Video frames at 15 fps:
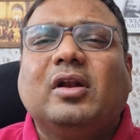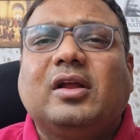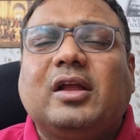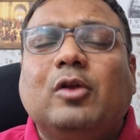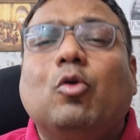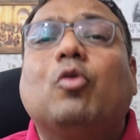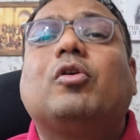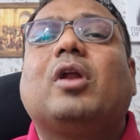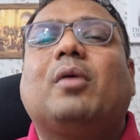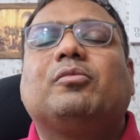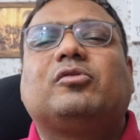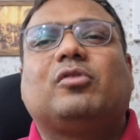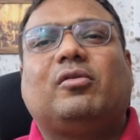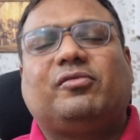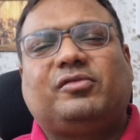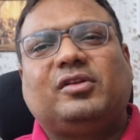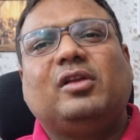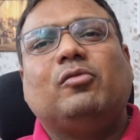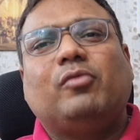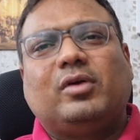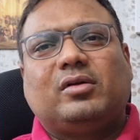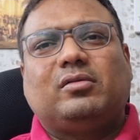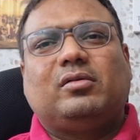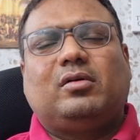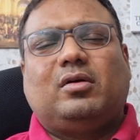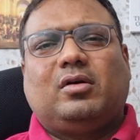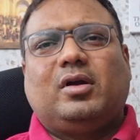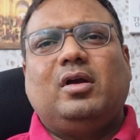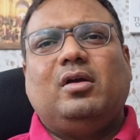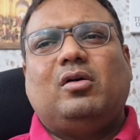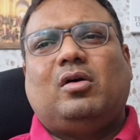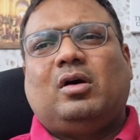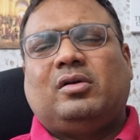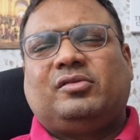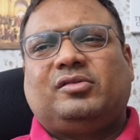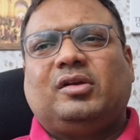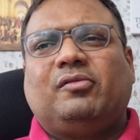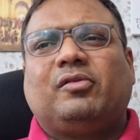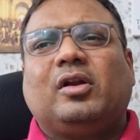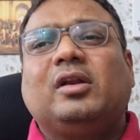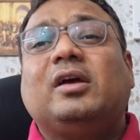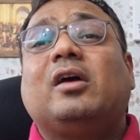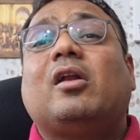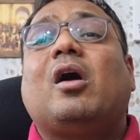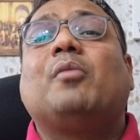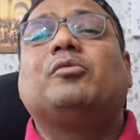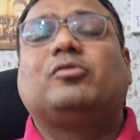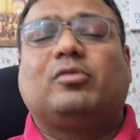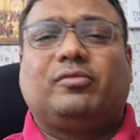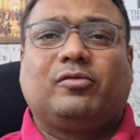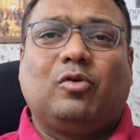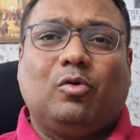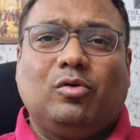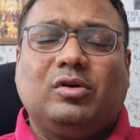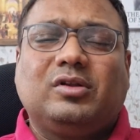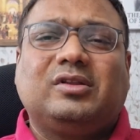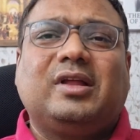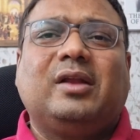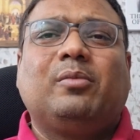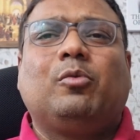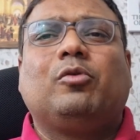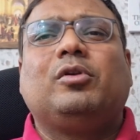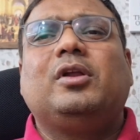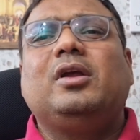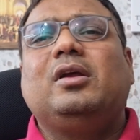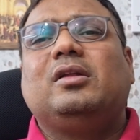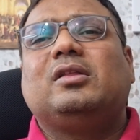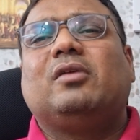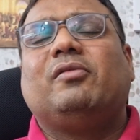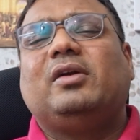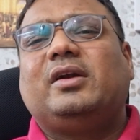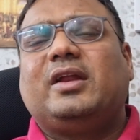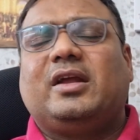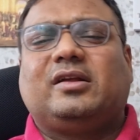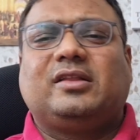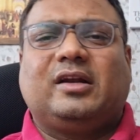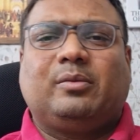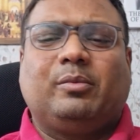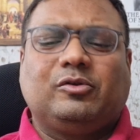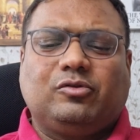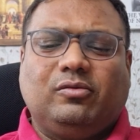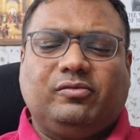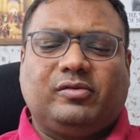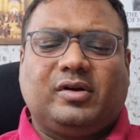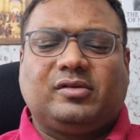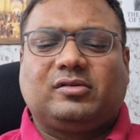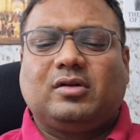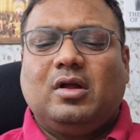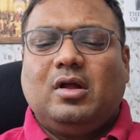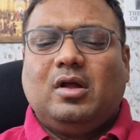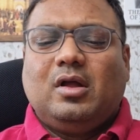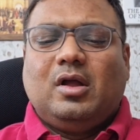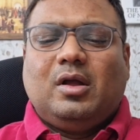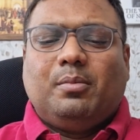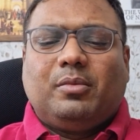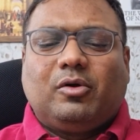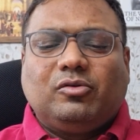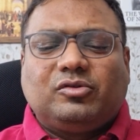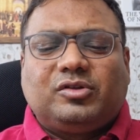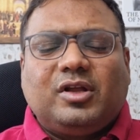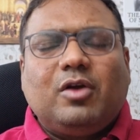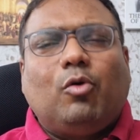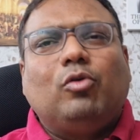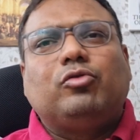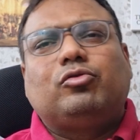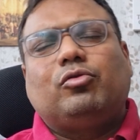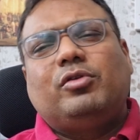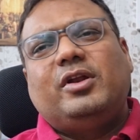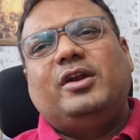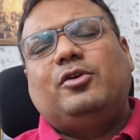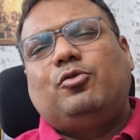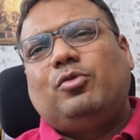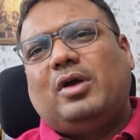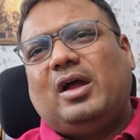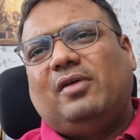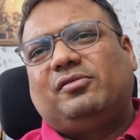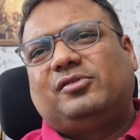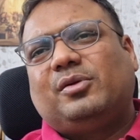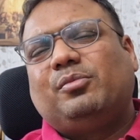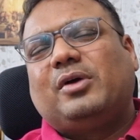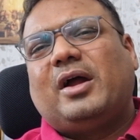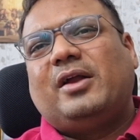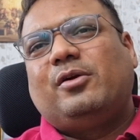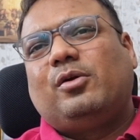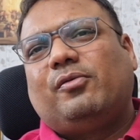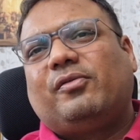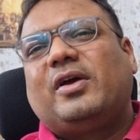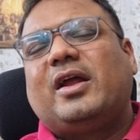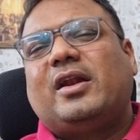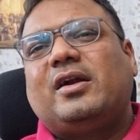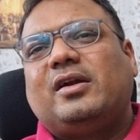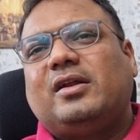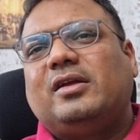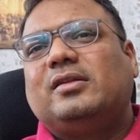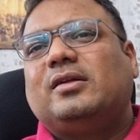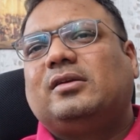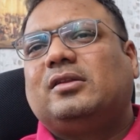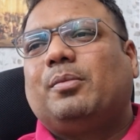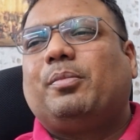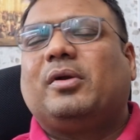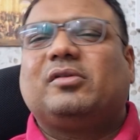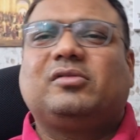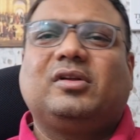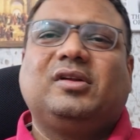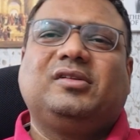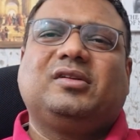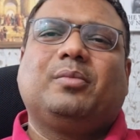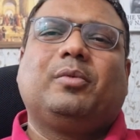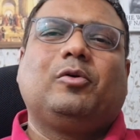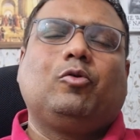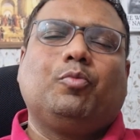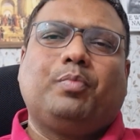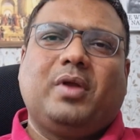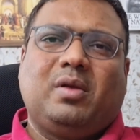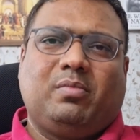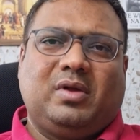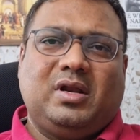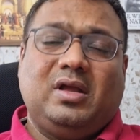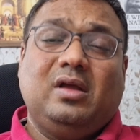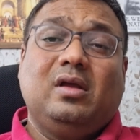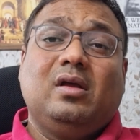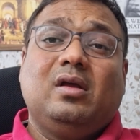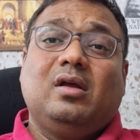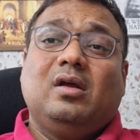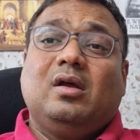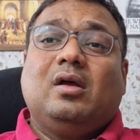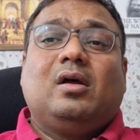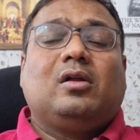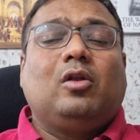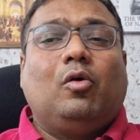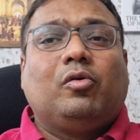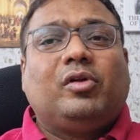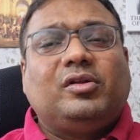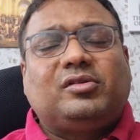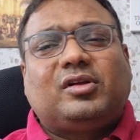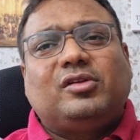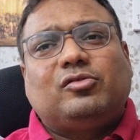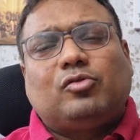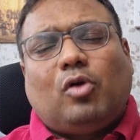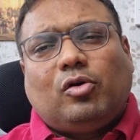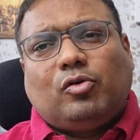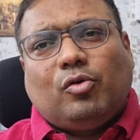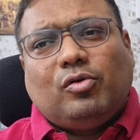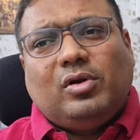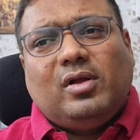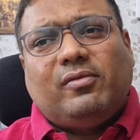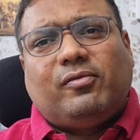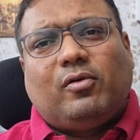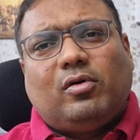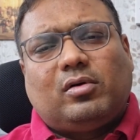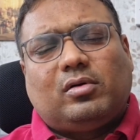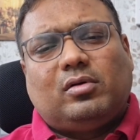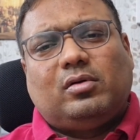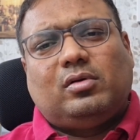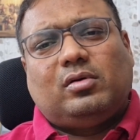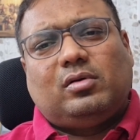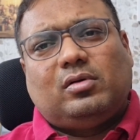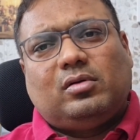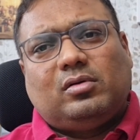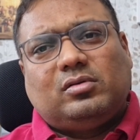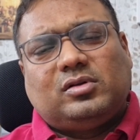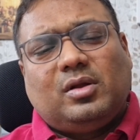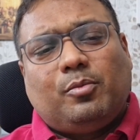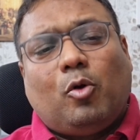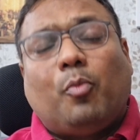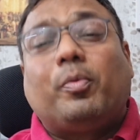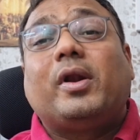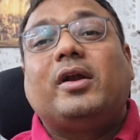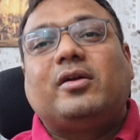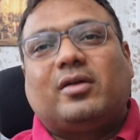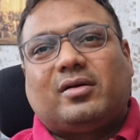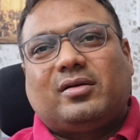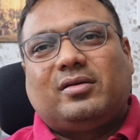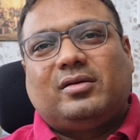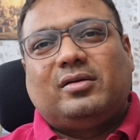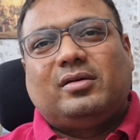kilograms of silver, okay, or several grams of gold, then only they will take that much of risk. Because they also need to have some kind of guarantee that the person is able to pay money. Now, risk is not only for the operator.